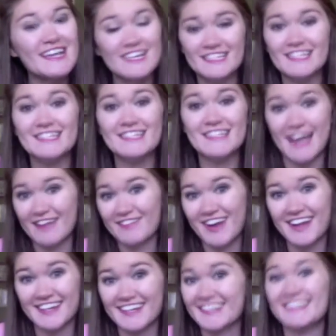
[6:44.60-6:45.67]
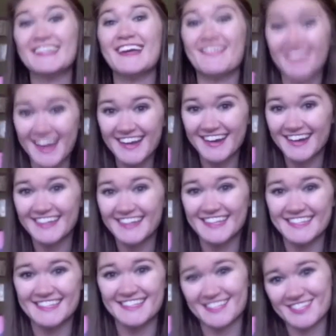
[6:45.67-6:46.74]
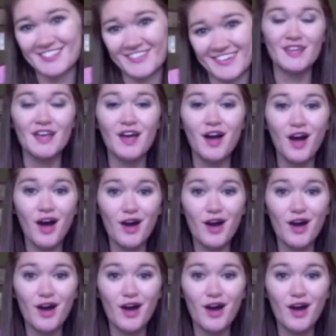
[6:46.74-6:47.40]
to dive right on into the story.